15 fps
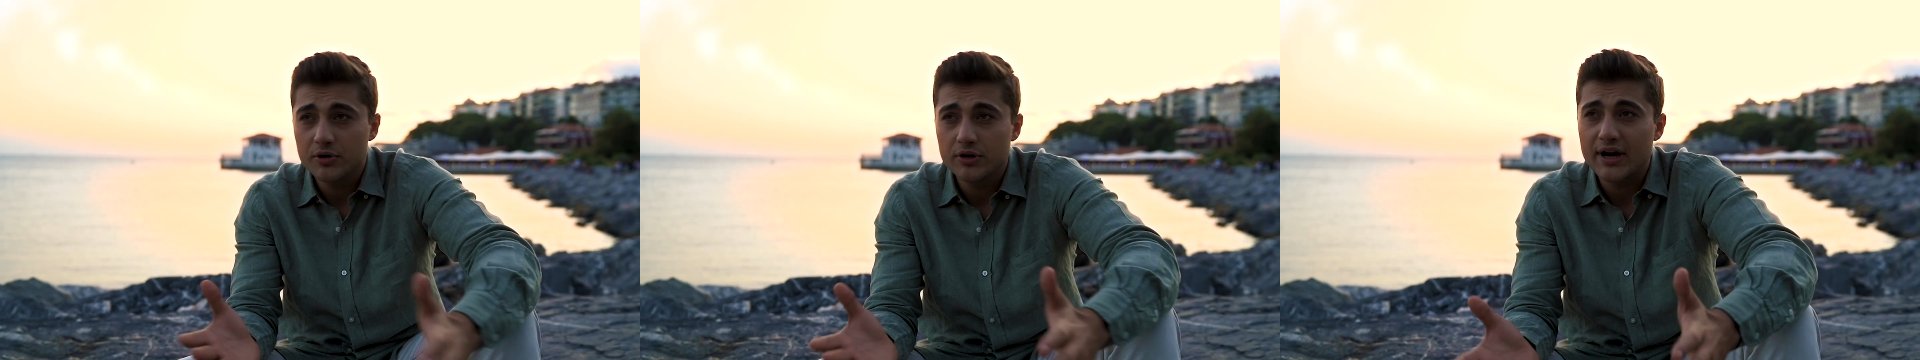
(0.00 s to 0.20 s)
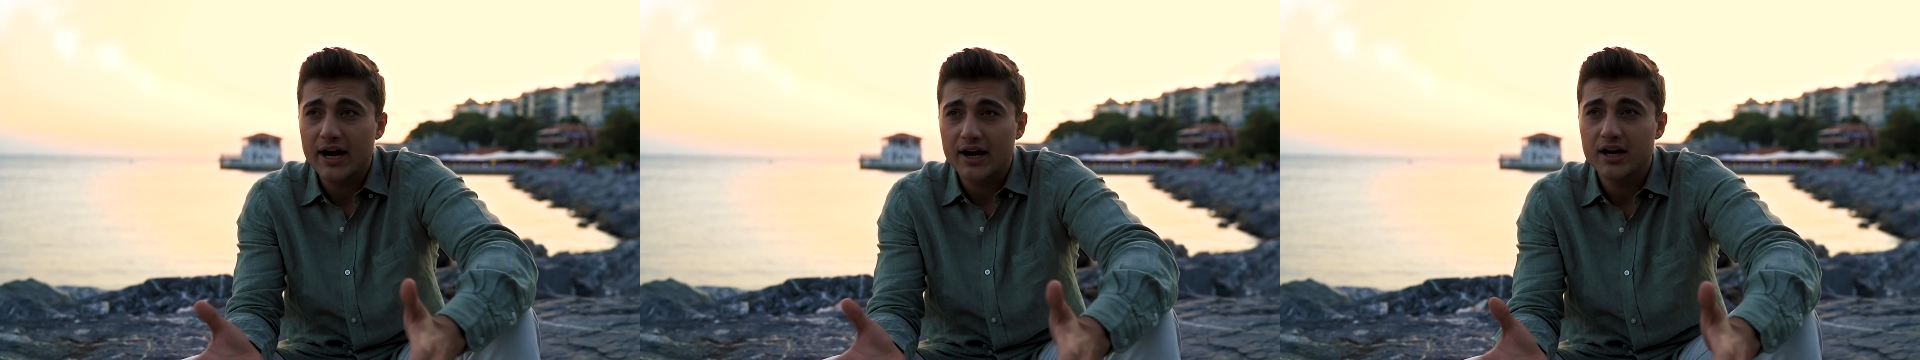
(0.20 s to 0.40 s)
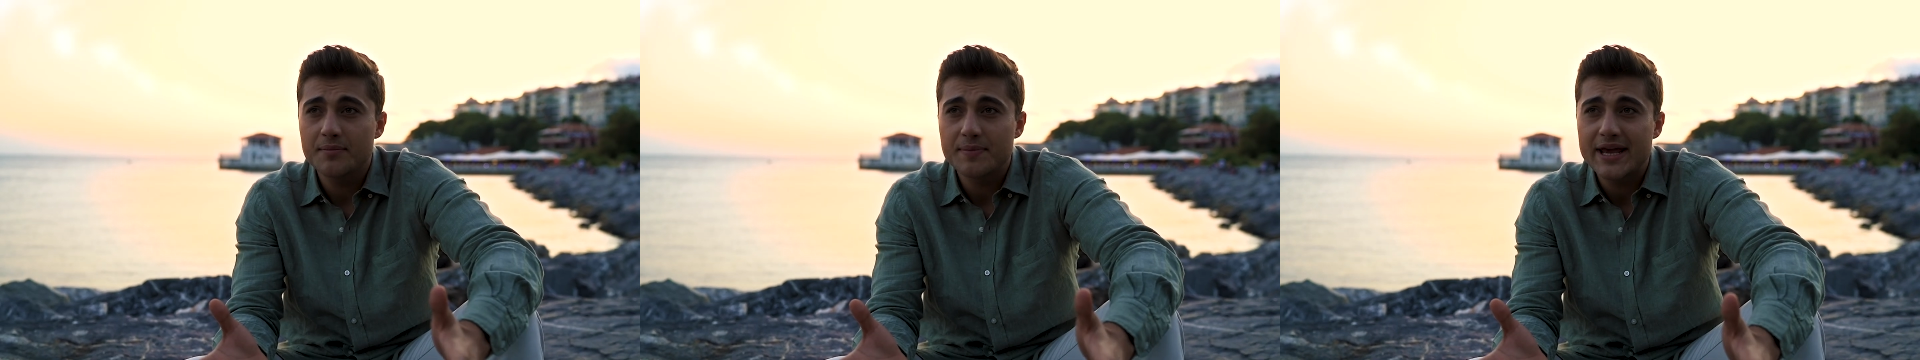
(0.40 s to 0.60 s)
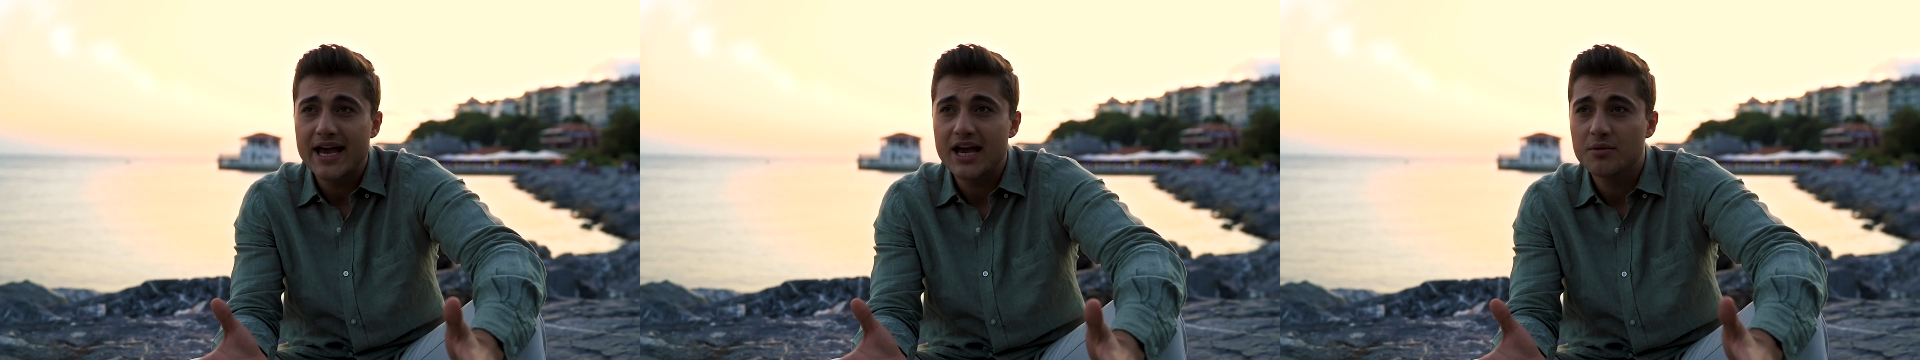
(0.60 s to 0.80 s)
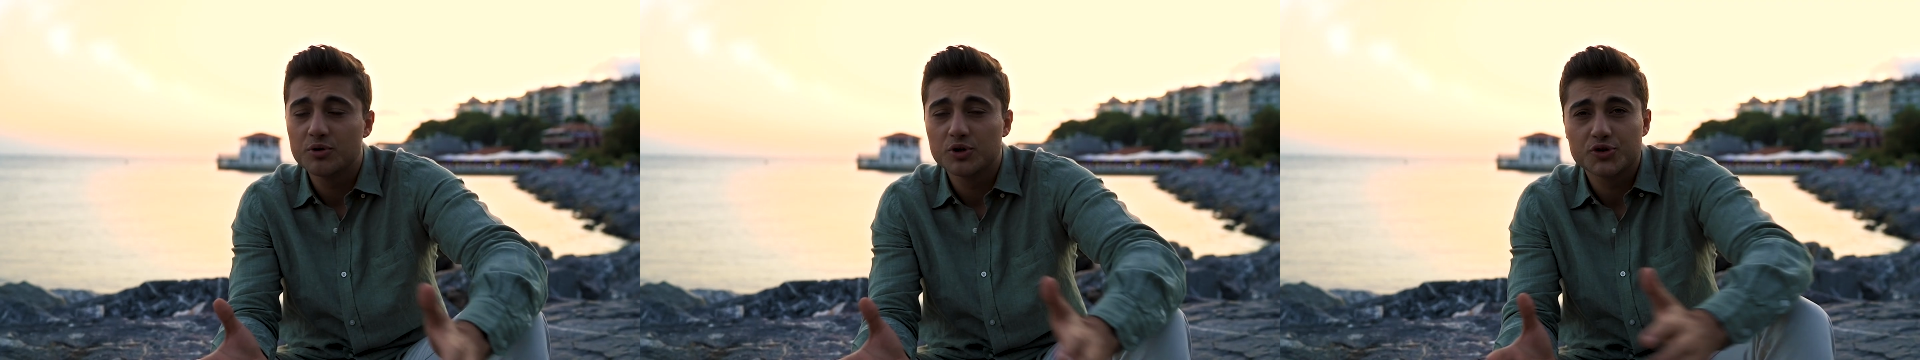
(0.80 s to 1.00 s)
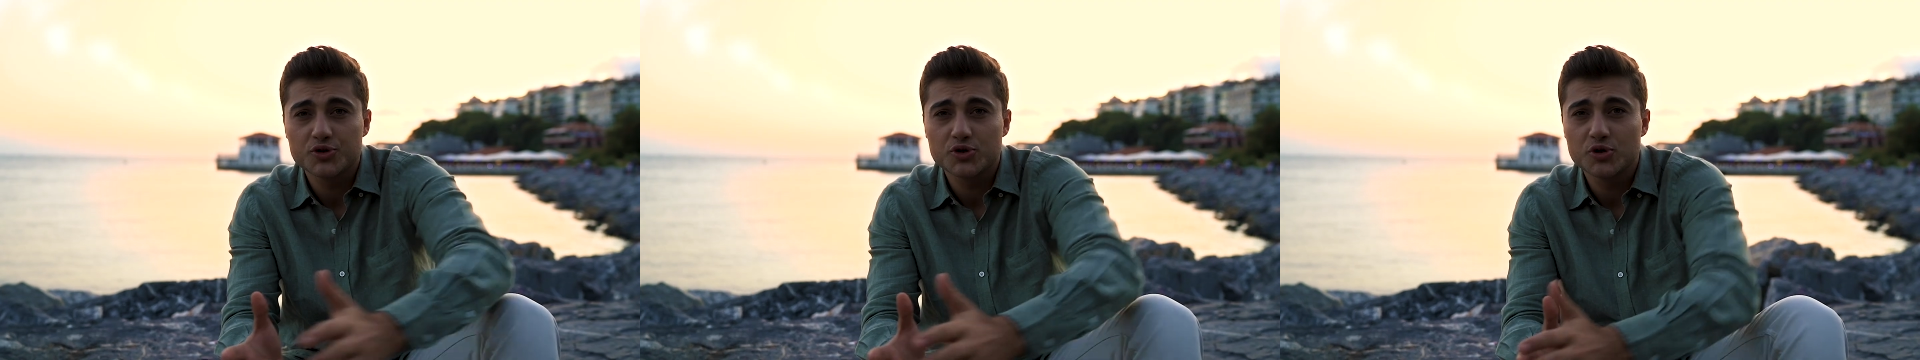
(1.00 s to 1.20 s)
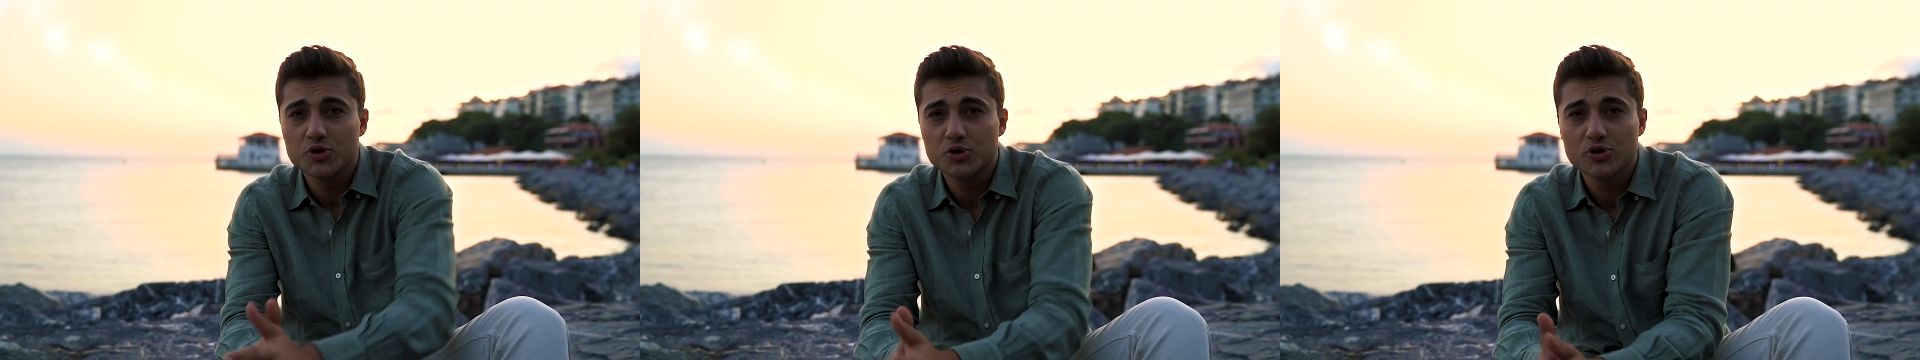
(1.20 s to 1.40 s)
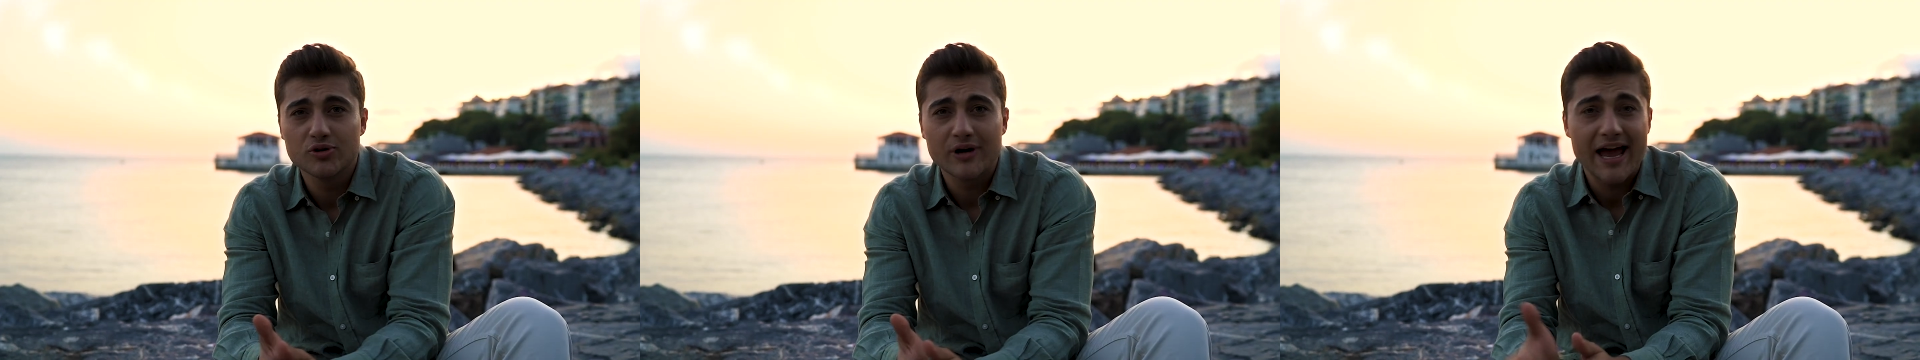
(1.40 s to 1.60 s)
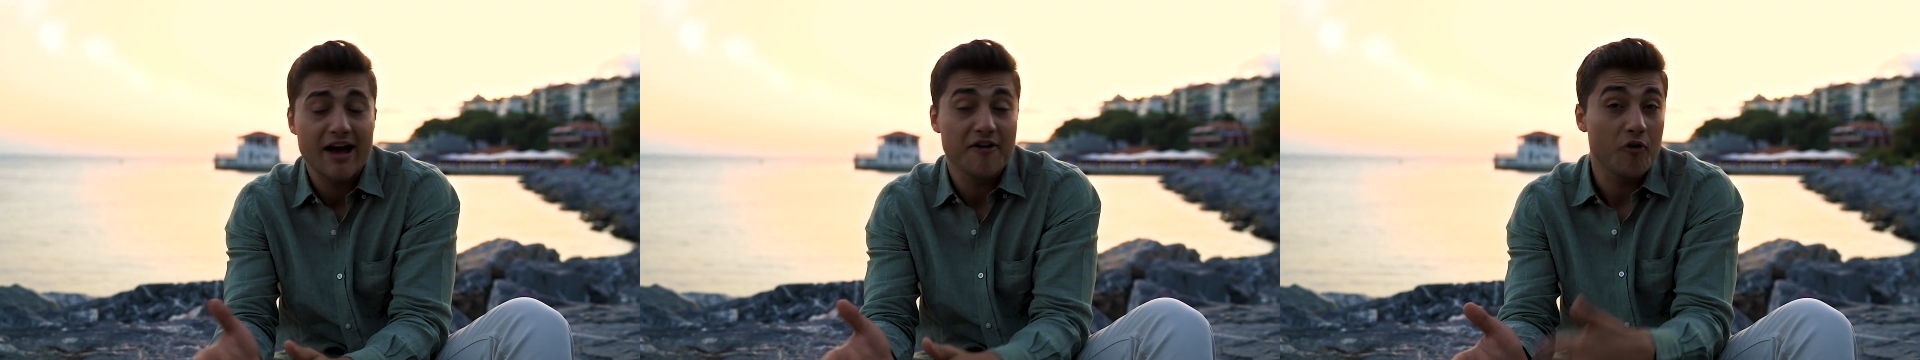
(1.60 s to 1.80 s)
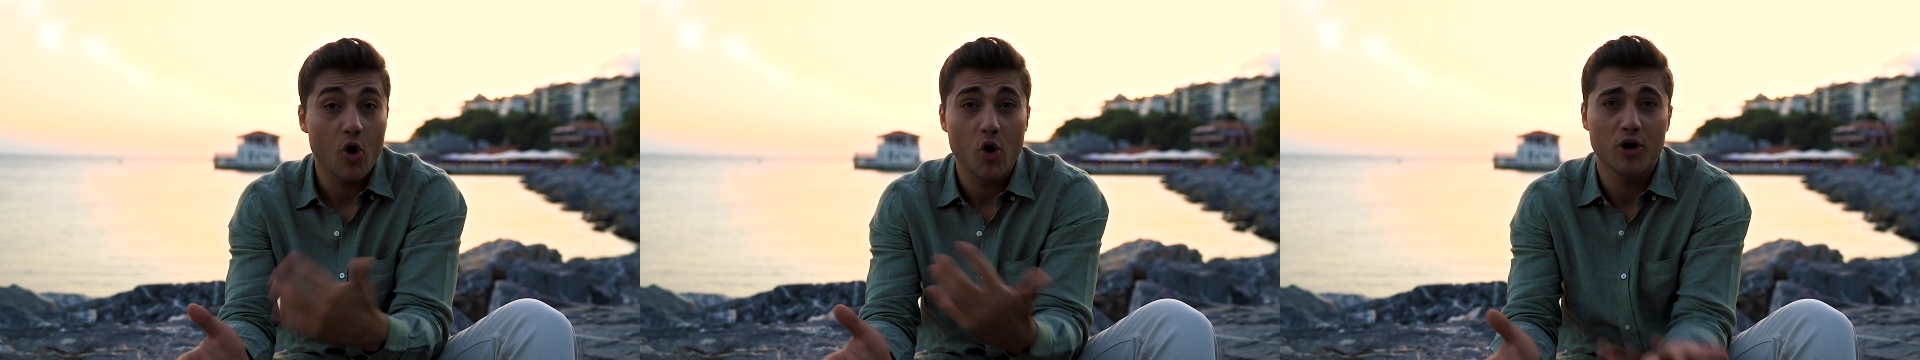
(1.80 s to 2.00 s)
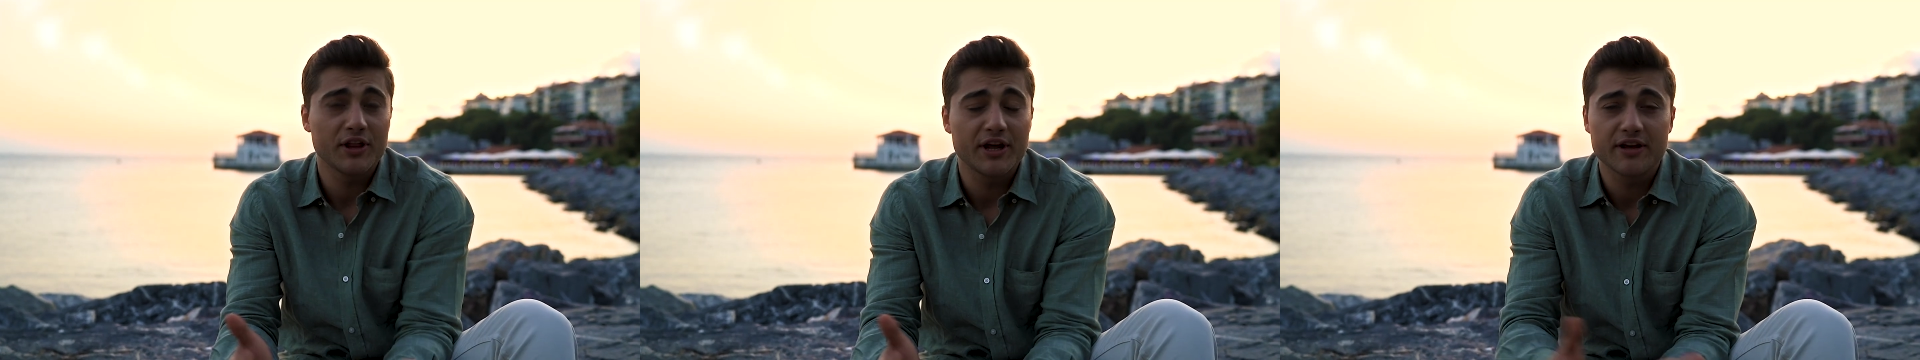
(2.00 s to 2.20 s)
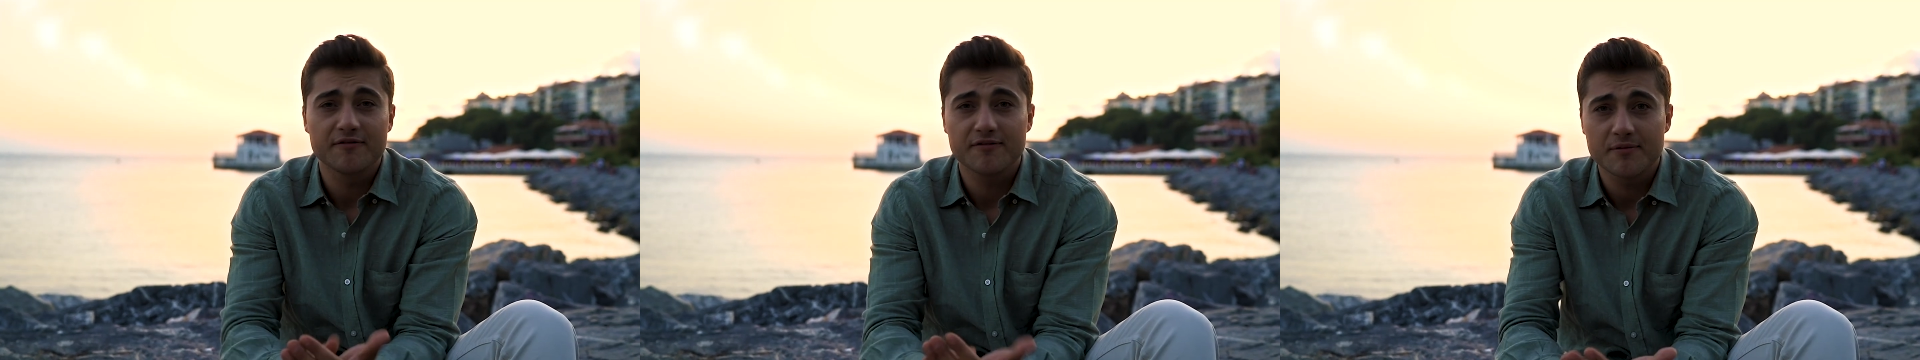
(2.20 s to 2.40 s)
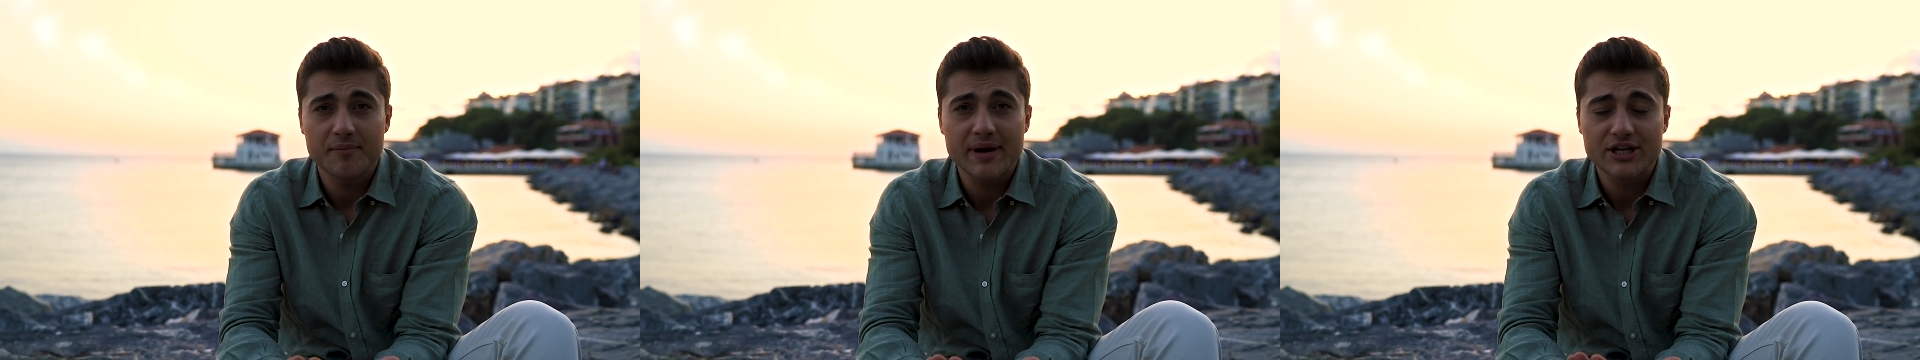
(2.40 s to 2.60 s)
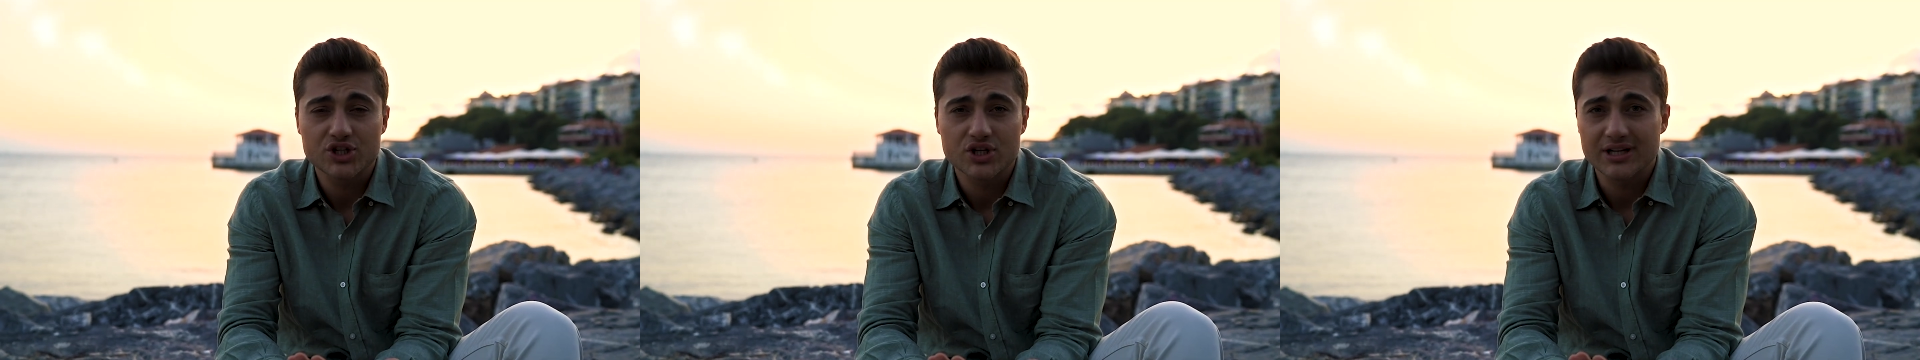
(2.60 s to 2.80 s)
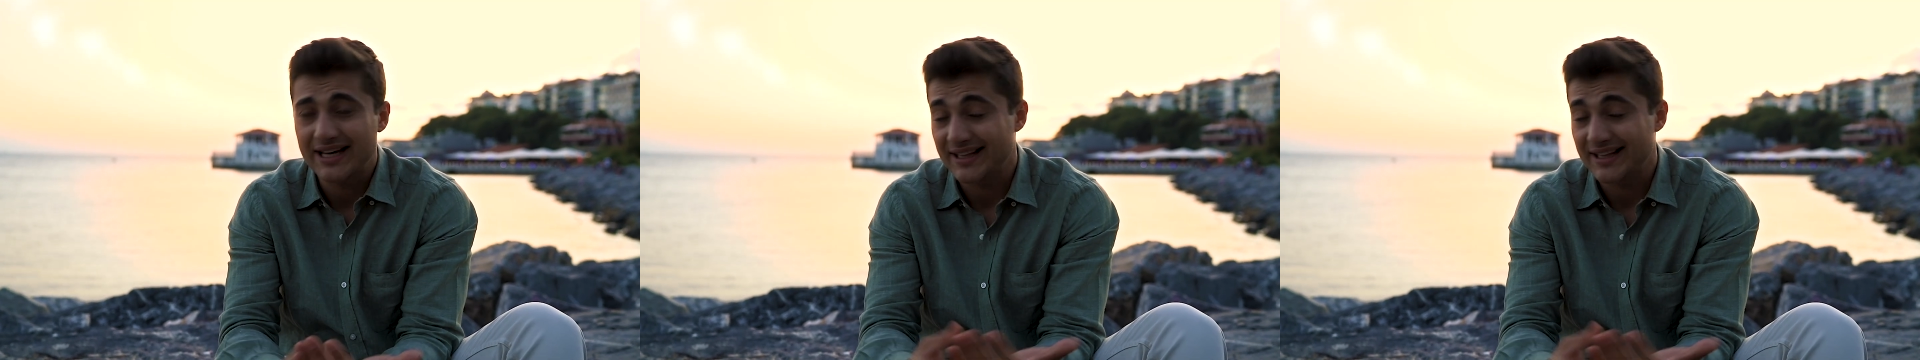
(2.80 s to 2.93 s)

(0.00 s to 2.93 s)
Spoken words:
you're not going to be able to have all that information.